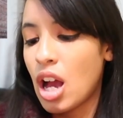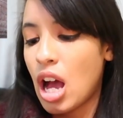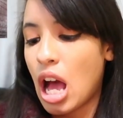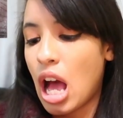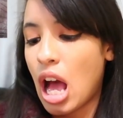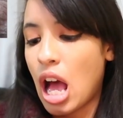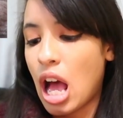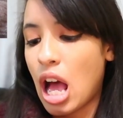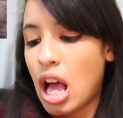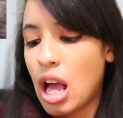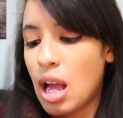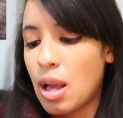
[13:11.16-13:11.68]

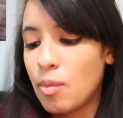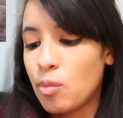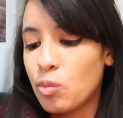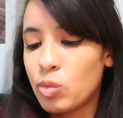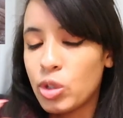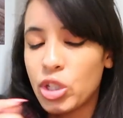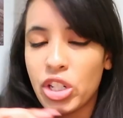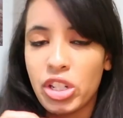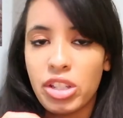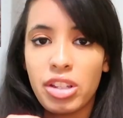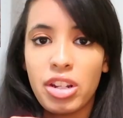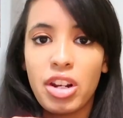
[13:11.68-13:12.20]
um,
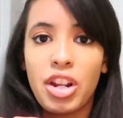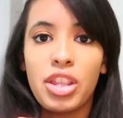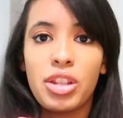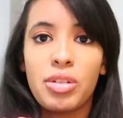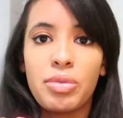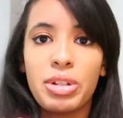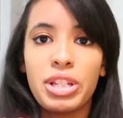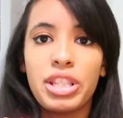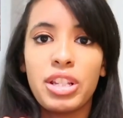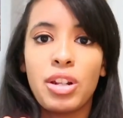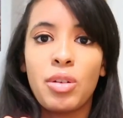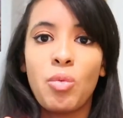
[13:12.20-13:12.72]
which is another
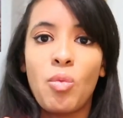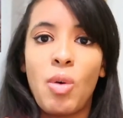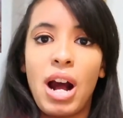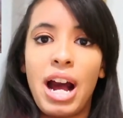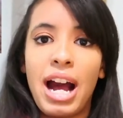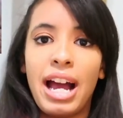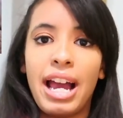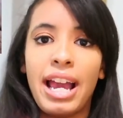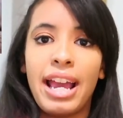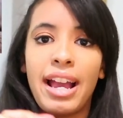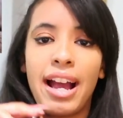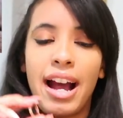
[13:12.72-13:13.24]
reason
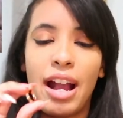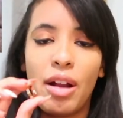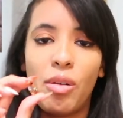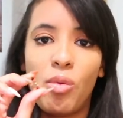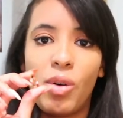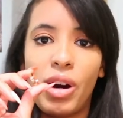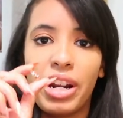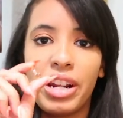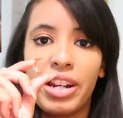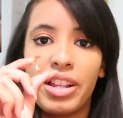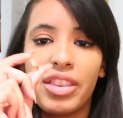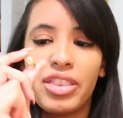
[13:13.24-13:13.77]
why I
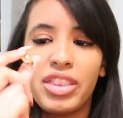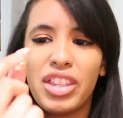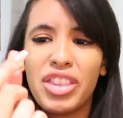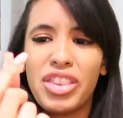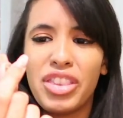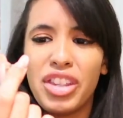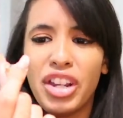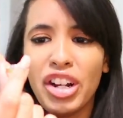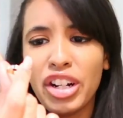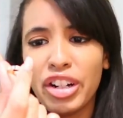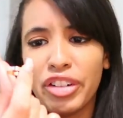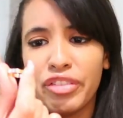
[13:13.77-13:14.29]
wanted the
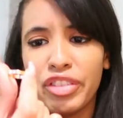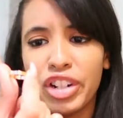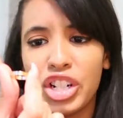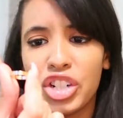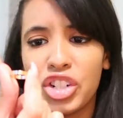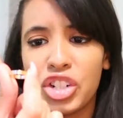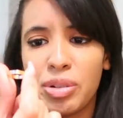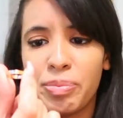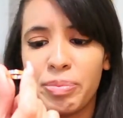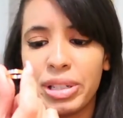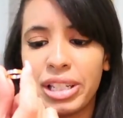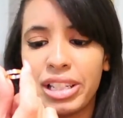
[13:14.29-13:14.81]
thinner
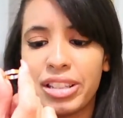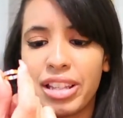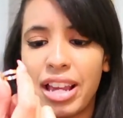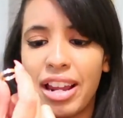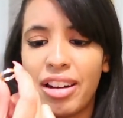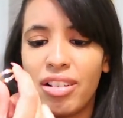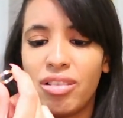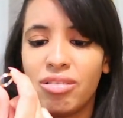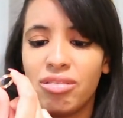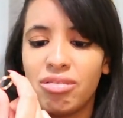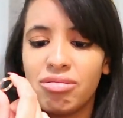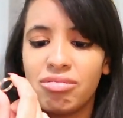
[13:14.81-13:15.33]
version because I
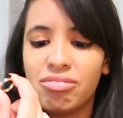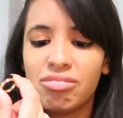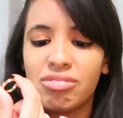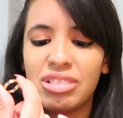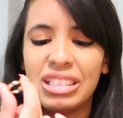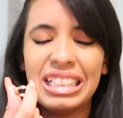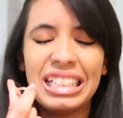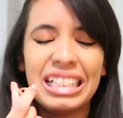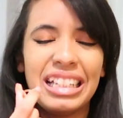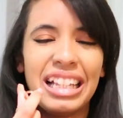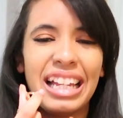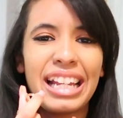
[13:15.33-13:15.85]
don't
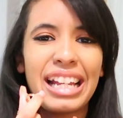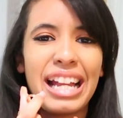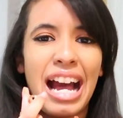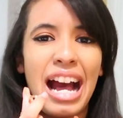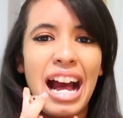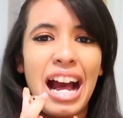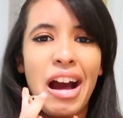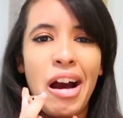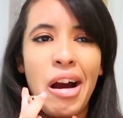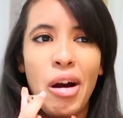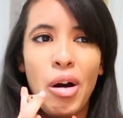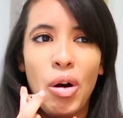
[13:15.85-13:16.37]
really like
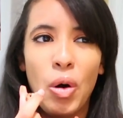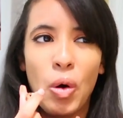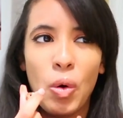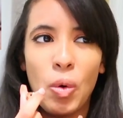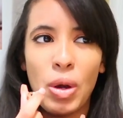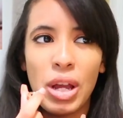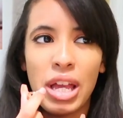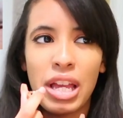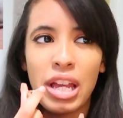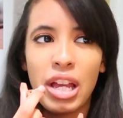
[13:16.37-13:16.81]
how